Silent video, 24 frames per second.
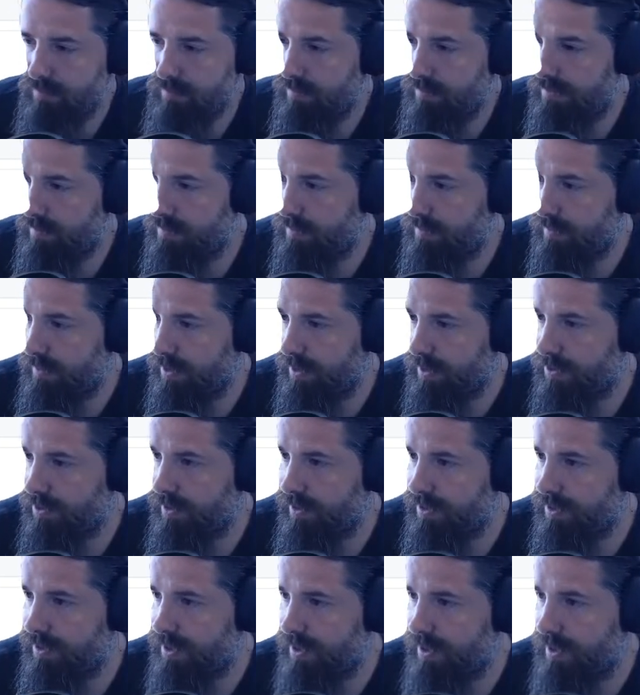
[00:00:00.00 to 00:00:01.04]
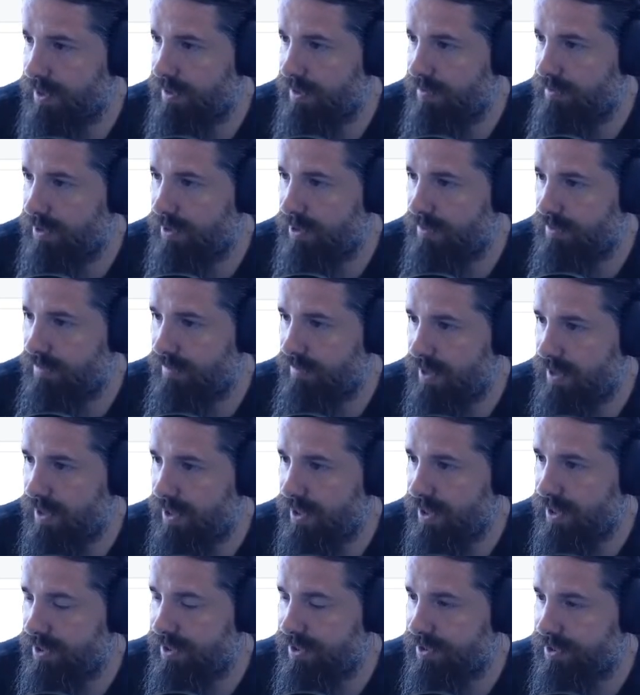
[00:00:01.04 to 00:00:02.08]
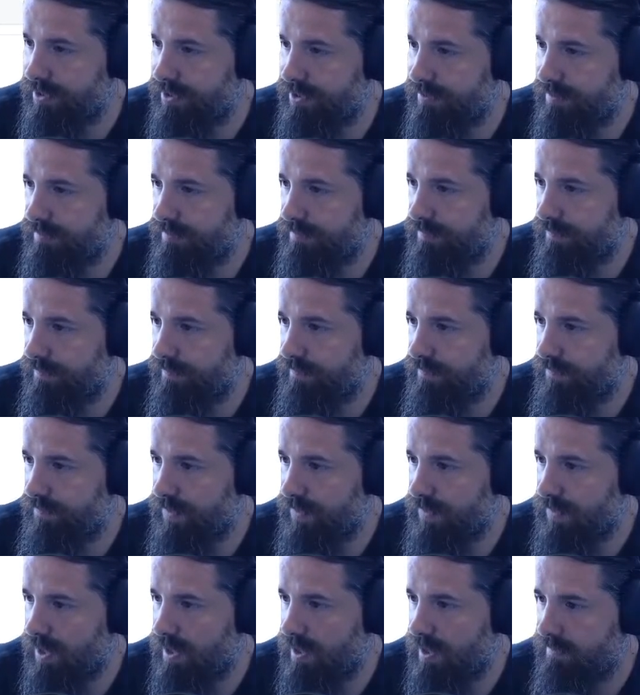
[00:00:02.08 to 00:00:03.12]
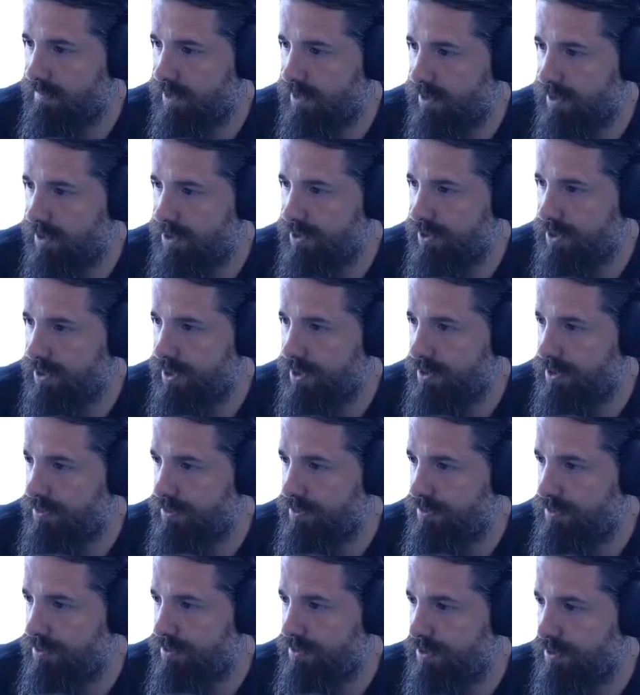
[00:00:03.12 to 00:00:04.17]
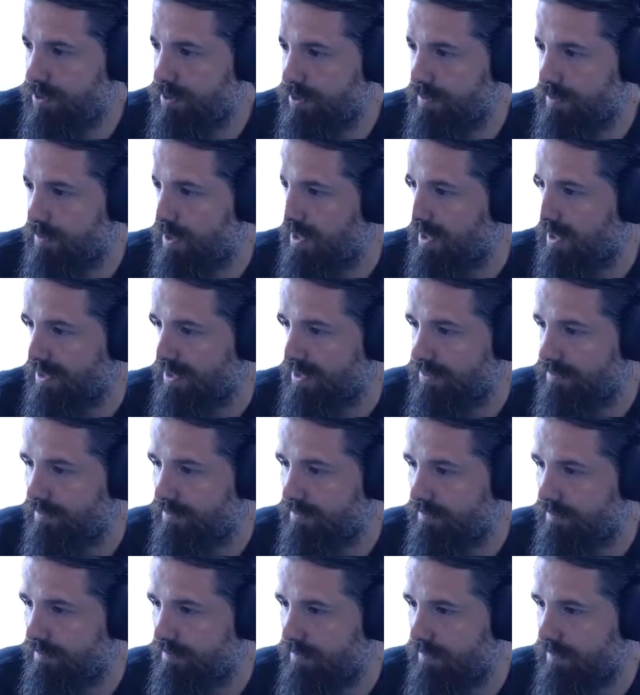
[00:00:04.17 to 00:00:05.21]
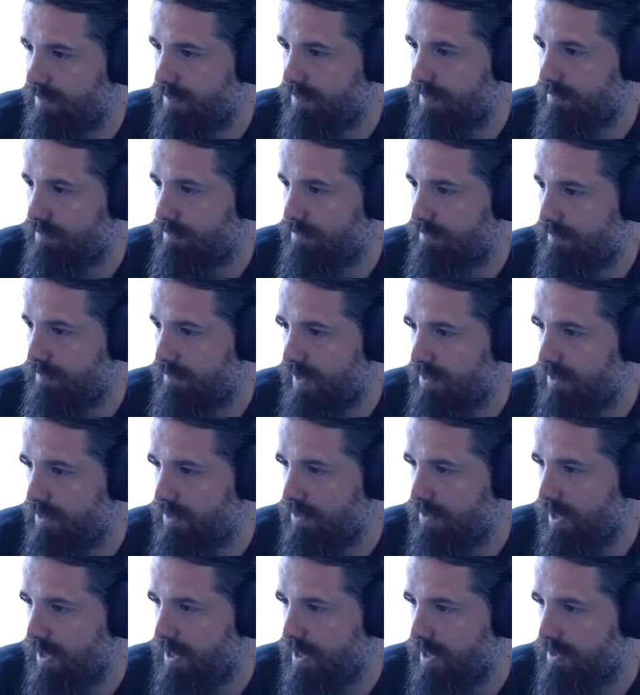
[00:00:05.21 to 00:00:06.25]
which was very nice. Very nice to use. It's failed again.